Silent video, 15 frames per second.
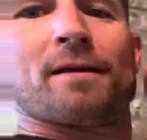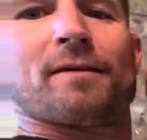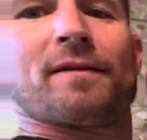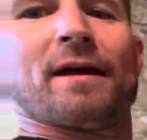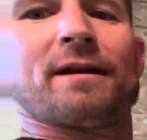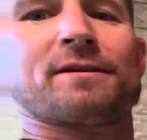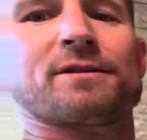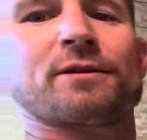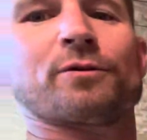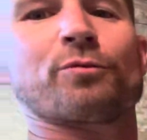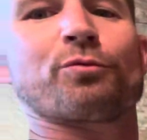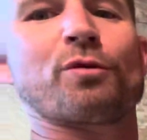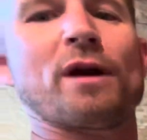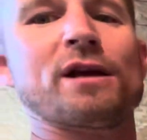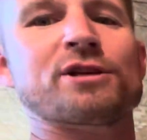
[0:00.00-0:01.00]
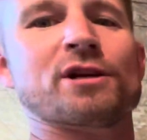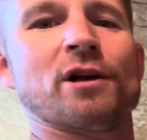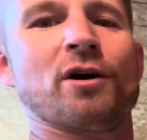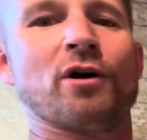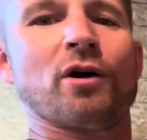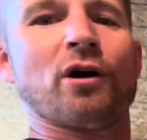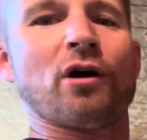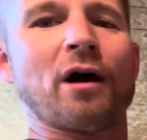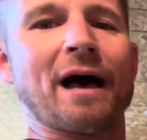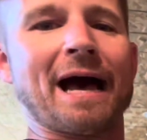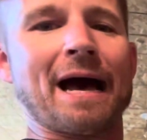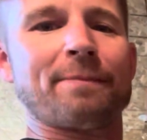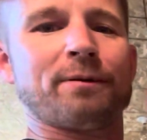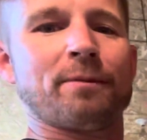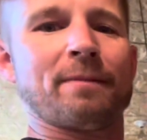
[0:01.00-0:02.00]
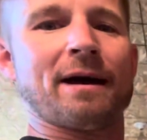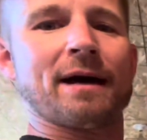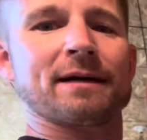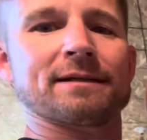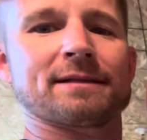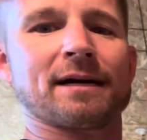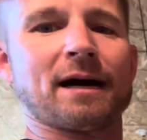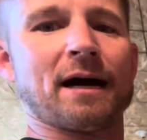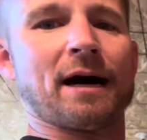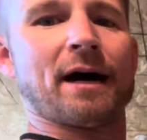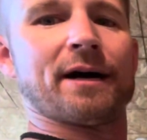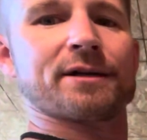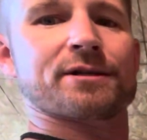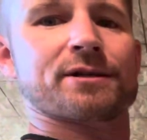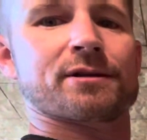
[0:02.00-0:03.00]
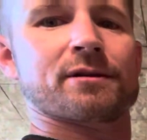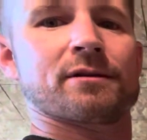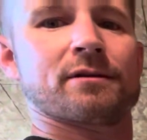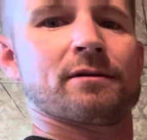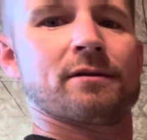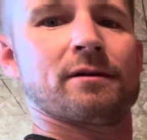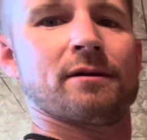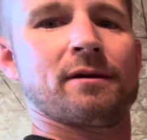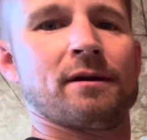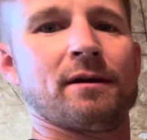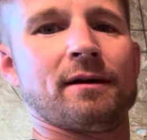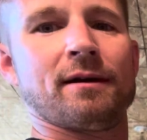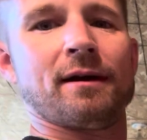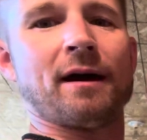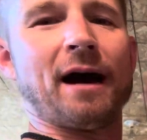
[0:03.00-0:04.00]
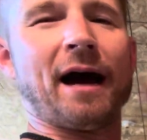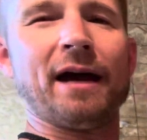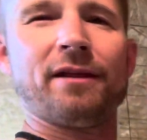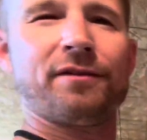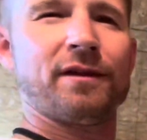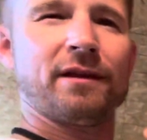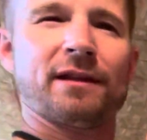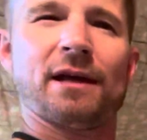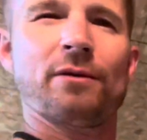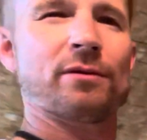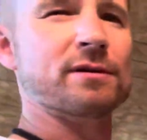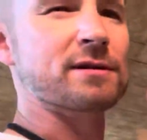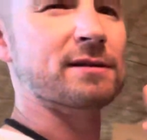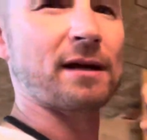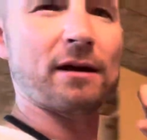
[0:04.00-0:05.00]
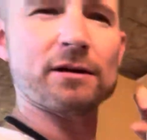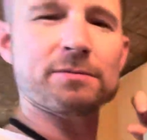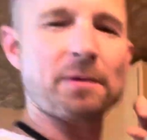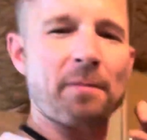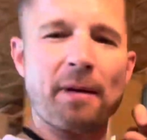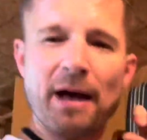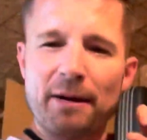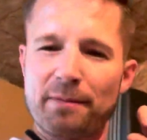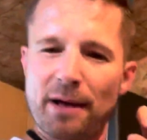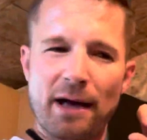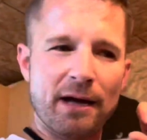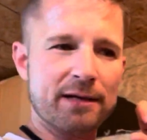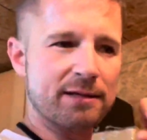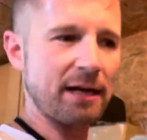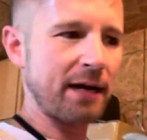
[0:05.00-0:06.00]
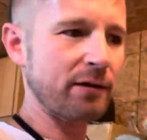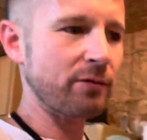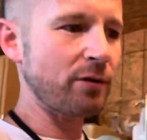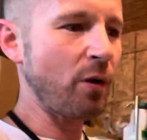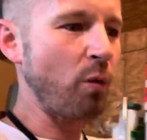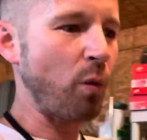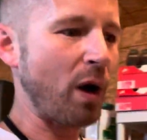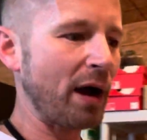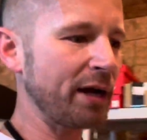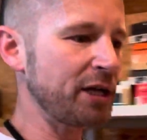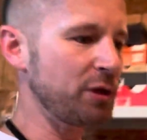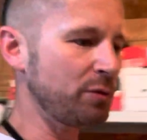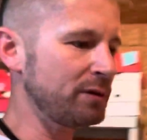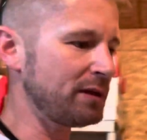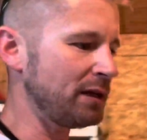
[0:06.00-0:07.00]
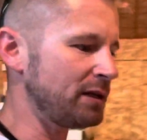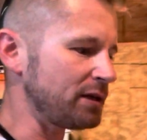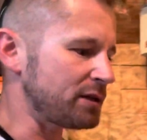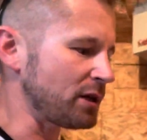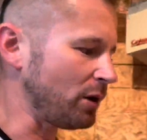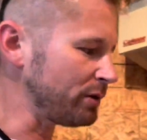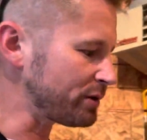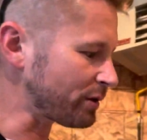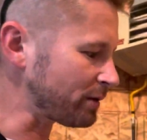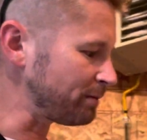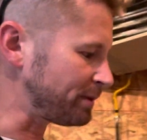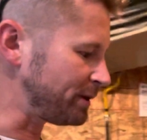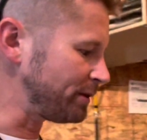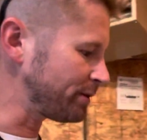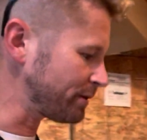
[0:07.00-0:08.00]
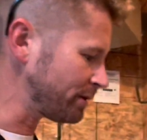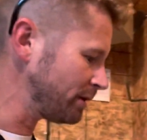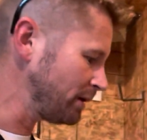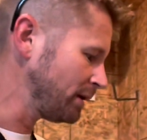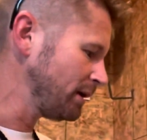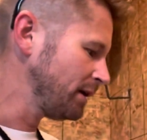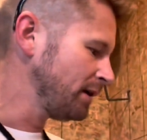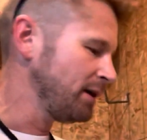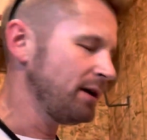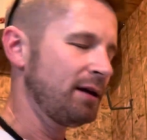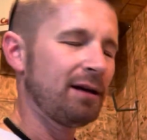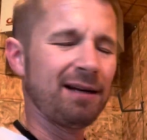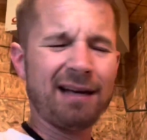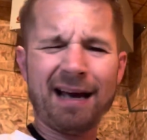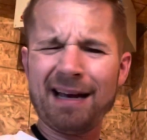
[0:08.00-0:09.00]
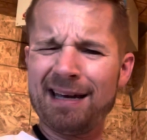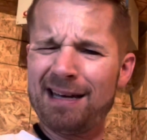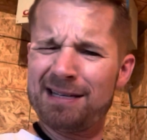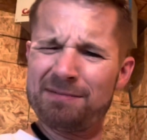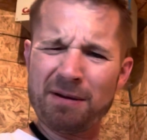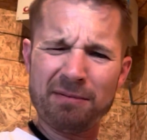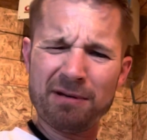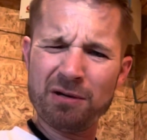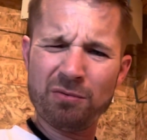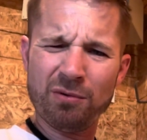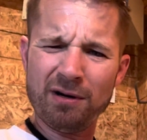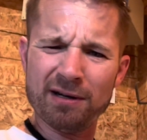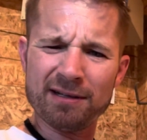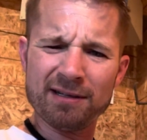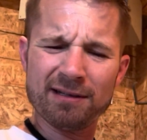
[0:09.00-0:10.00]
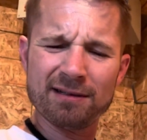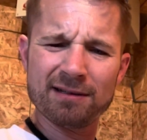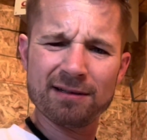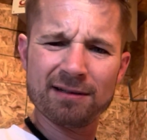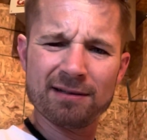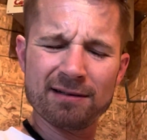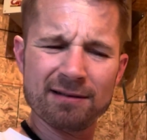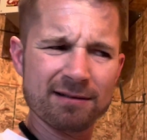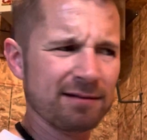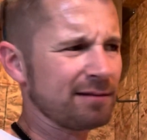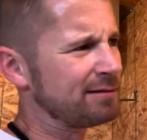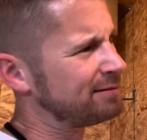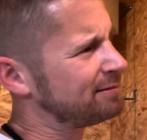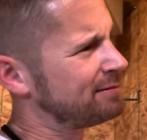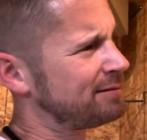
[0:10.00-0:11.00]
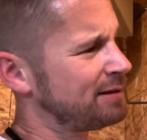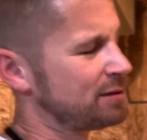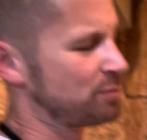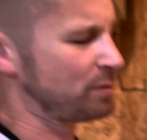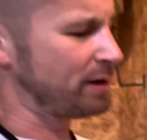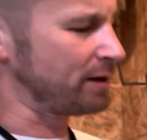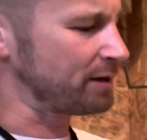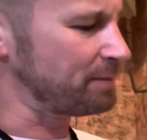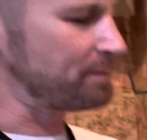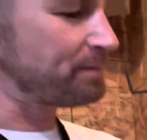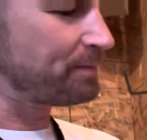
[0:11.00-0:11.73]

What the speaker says: That is an original Apple Macintosh. I think they were salesman backpacks. I don't know why you would need to tote your computer. I guess maybe you would. It's weird.